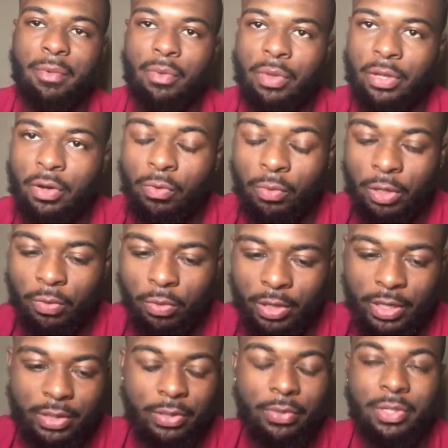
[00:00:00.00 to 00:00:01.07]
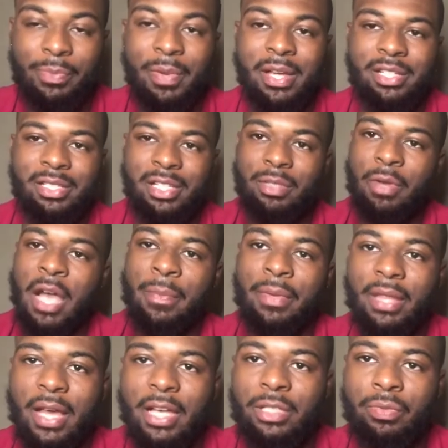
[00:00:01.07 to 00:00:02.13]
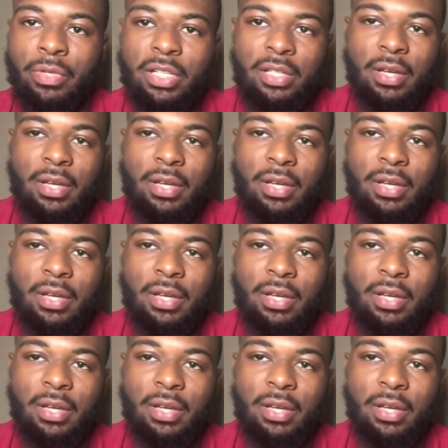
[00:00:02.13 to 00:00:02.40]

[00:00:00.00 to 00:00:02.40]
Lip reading: really don't want to run into, especially since what happened last week.